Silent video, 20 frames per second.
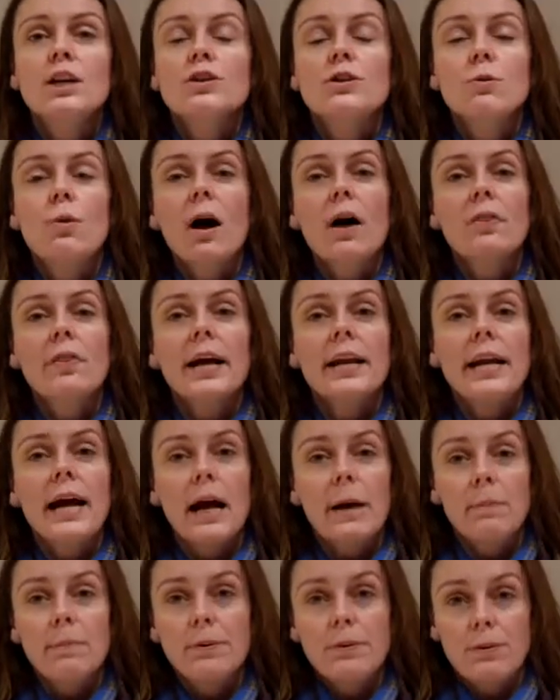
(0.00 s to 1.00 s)
So what then
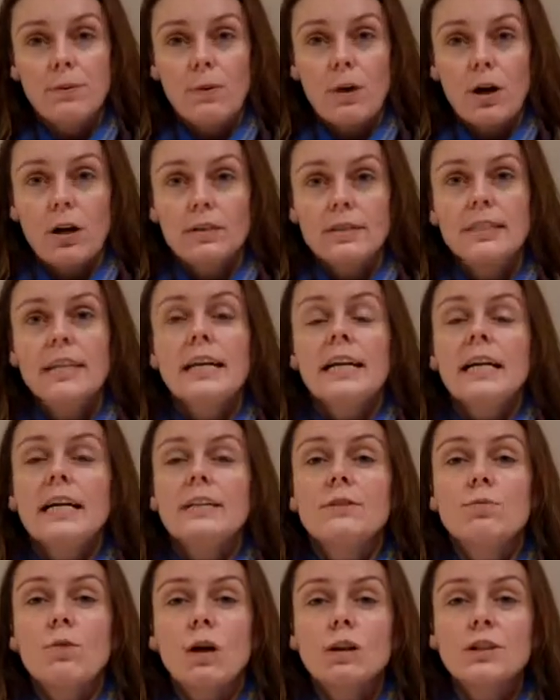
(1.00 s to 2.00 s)
happened
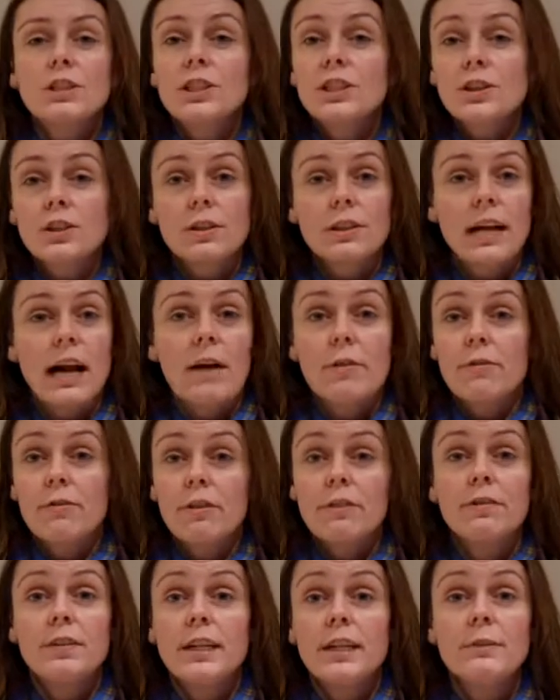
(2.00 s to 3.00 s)
is once they'd done that for
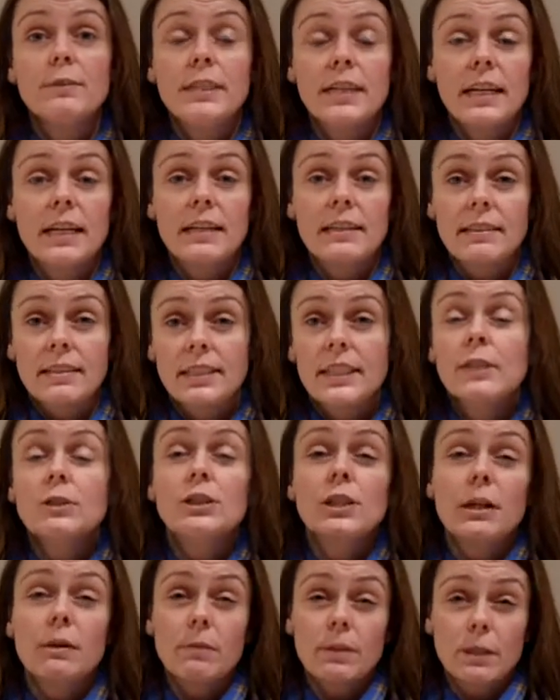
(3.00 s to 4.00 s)
a few days, and
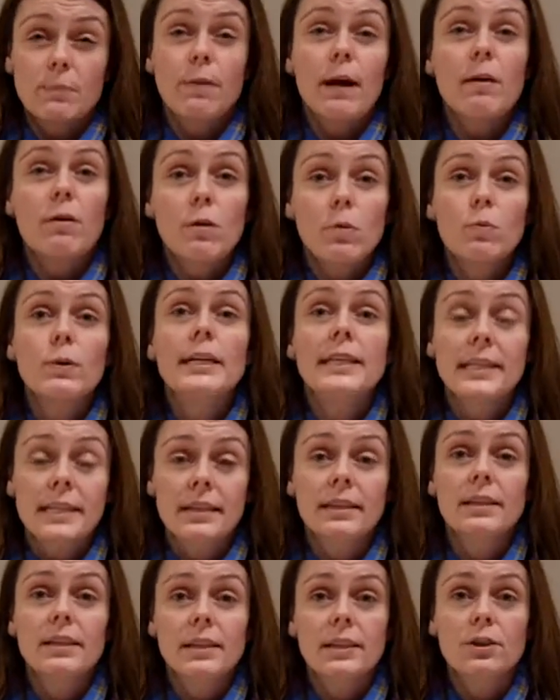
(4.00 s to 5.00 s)
usually it was about a
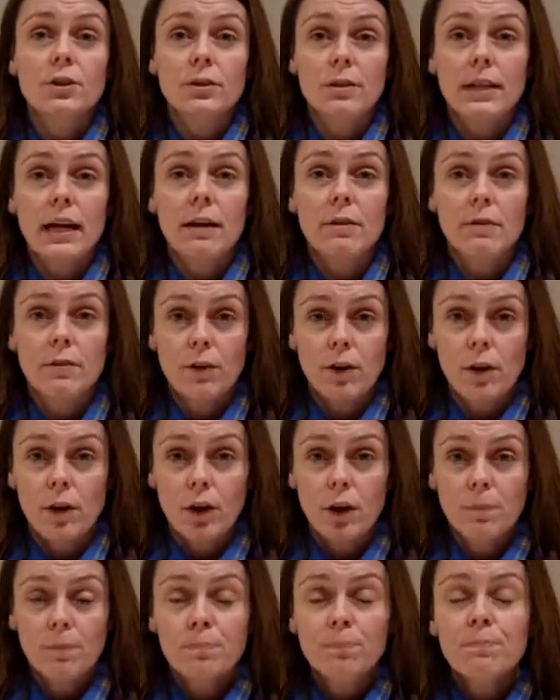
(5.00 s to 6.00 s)
week that they'd done that
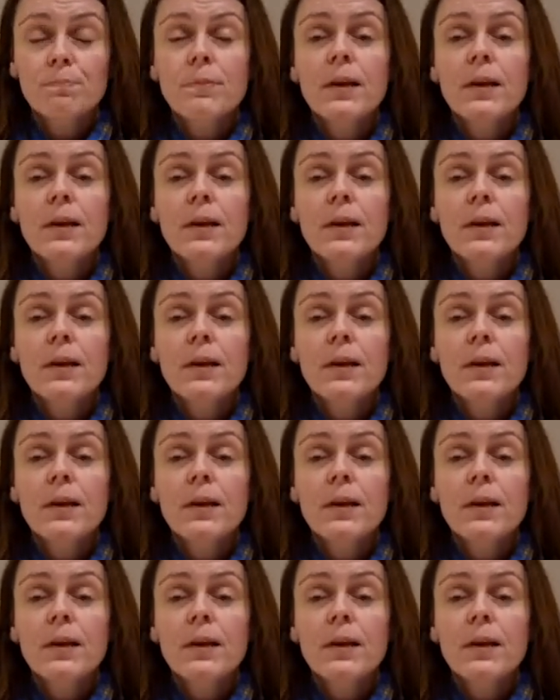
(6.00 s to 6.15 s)
for,